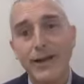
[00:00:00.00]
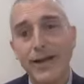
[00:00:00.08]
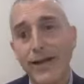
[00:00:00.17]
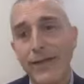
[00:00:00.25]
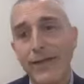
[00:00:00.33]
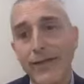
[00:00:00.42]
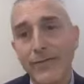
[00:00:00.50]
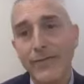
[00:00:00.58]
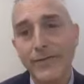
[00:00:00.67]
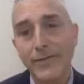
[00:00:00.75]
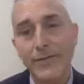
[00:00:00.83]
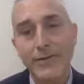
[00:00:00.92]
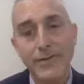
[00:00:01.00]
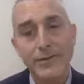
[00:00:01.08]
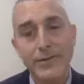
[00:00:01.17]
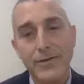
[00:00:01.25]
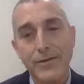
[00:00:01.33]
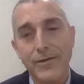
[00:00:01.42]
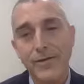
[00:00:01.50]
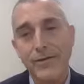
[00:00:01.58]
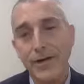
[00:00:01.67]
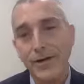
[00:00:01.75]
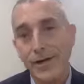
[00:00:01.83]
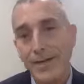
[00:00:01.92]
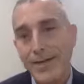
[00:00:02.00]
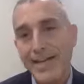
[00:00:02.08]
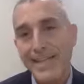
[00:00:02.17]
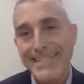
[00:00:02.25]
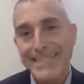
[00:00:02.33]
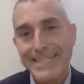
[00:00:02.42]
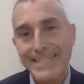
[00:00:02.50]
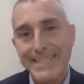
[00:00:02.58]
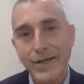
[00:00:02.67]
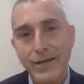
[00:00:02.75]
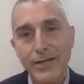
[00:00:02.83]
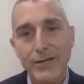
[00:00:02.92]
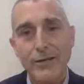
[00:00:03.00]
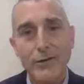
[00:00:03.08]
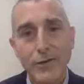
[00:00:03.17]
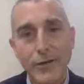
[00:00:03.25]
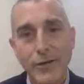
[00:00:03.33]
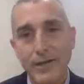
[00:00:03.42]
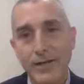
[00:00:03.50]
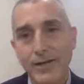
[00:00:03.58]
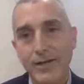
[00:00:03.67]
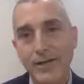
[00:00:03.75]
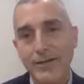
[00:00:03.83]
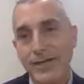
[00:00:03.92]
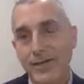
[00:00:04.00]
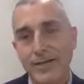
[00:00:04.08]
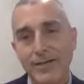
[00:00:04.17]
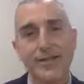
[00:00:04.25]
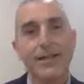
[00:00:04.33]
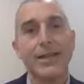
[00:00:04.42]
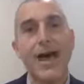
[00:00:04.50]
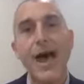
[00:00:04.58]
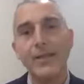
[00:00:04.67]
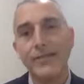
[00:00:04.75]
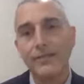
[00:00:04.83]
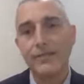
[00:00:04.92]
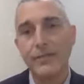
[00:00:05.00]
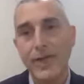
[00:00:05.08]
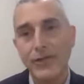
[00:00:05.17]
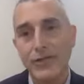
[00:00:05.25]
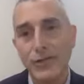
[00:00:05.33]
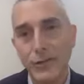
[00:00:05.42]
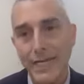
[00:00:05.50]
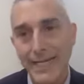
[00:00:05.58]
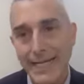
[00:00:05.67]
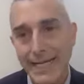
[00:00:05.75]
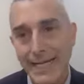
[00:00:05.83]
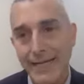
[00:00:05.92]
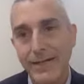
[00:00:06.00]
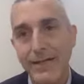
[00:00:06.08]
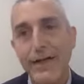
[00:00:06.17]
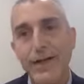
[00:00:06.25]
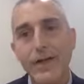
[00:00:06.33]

Karen, thankfully, is a very detailed historian and has given us a lot of information we need